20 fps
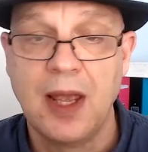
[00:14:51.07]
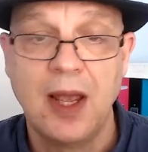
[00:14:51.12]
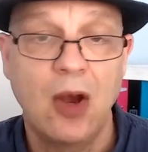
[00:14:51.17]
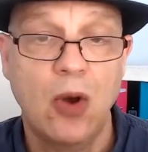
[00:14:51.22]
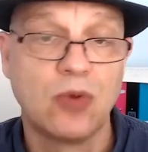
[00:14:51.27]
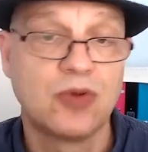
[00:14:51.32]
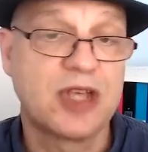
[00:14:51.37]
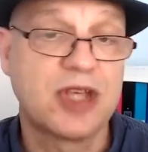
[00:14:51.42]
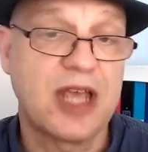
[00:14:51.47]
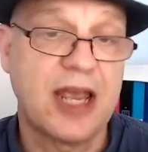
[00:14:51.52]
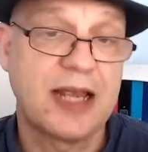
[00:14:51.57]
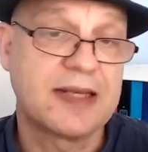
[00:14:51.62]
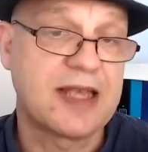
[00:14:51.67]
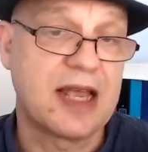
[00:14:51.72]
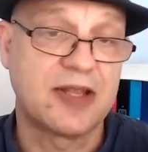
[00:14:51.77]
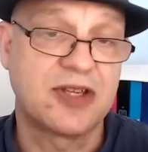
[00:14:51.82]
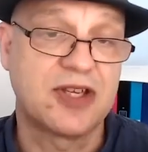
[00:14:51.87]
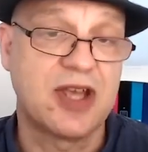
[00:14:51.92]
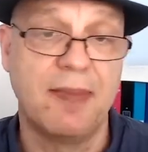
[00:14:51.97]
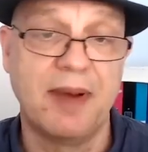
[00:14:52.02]
All takes
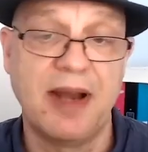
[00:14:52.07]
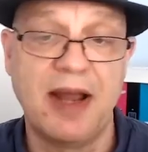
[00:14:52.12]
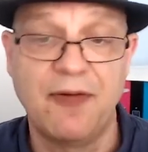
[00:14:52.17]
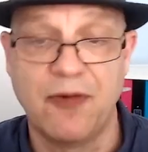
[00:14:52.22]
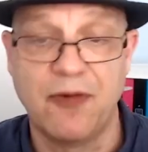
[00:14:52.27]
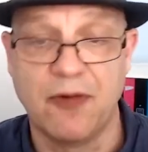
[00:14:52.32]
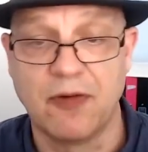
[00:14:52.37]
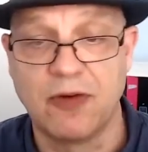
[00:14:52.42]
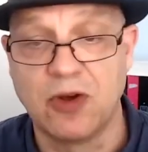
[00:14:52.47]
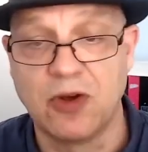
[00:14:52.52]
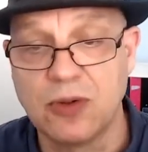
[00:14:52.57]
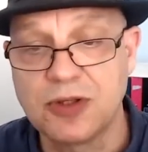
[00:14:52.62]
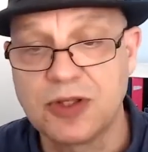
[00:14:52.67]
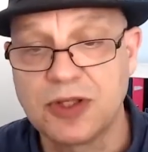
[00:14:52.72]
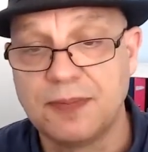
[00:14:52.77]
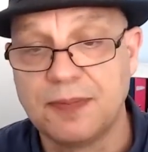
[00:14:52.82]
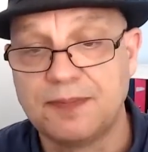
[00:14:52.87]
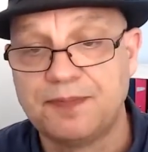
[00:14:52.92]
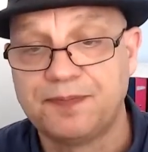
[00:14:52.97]
that time and effort, of course.